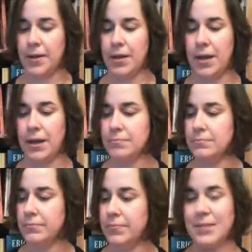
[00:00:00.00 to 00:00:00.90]
The
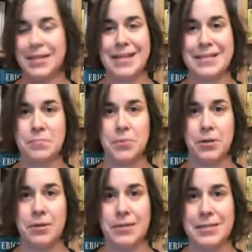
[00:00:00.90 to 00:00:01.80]
next
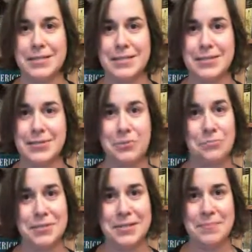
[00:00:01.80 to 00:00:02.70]
book is
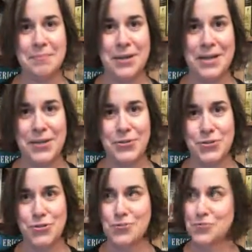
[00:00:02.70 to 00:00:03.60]
written by
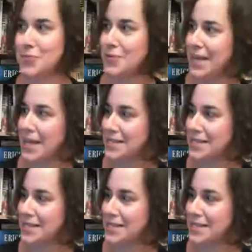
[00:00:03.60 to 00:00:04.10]
yours truly.